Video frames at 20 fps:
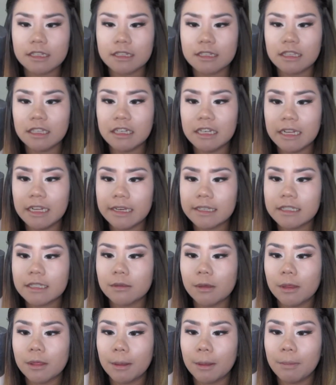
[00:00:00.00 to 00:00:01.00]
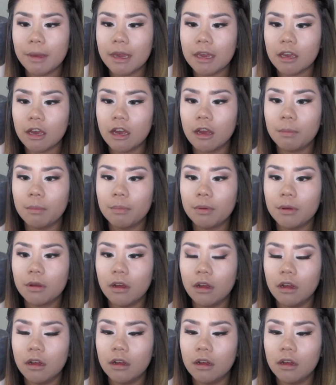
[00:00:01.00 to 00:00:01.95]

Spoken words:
This is the N.Y.C, the makeup